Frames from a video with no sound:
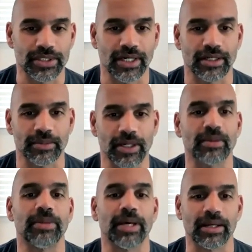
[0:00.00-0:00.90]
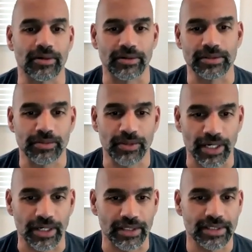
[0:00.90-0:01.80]
talking about competitors'
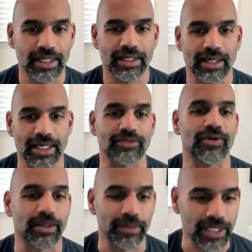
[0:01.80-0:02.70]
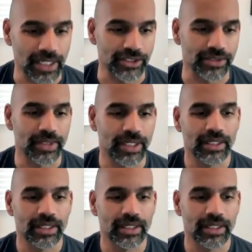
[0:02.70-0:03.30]
products as a recommendation.